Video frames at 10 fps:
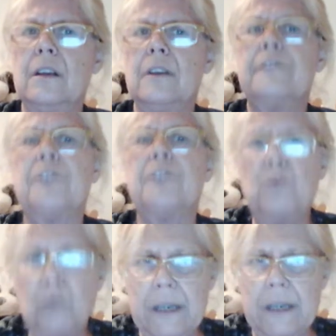for
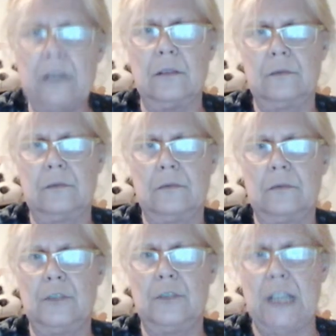real,
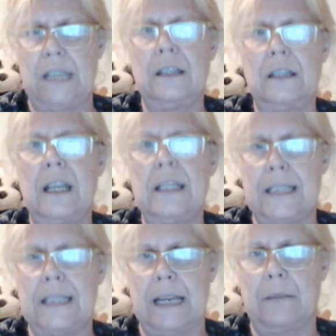Jen and
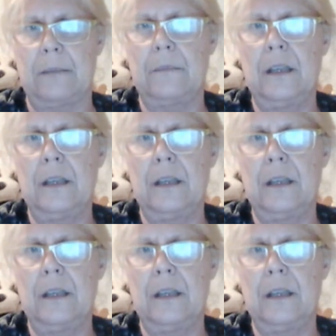Sam,